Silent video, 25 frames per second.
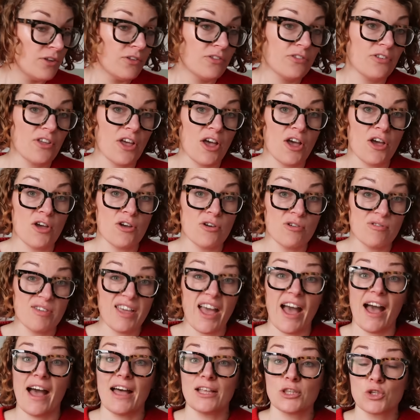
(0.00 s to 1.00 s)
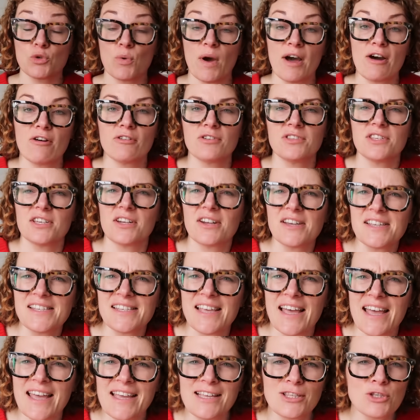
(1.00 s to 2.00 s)
So yeah, and 12, did I
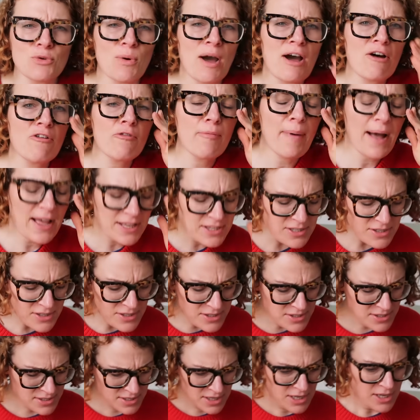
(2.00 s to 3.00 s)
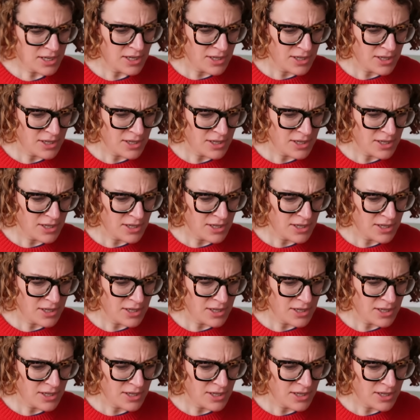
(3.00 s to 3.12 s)
say 12 patterns?